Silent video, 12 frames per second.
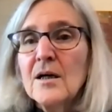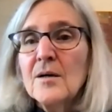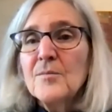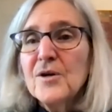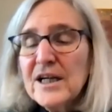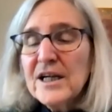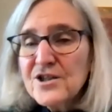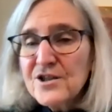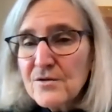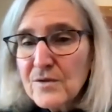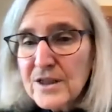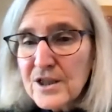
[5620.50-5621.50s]
boy, I sure
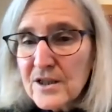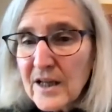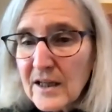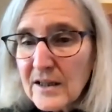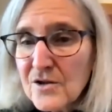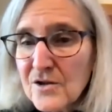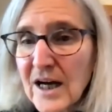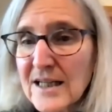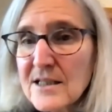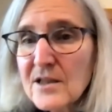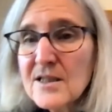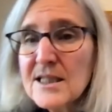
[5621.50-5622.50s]
wish that you guys
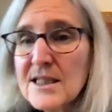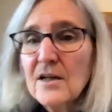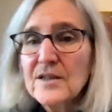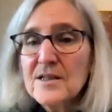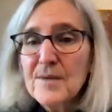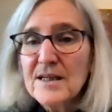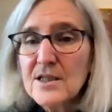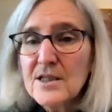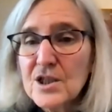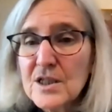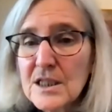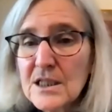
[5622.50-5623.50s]
could see all these
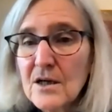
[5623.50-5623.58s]
messages.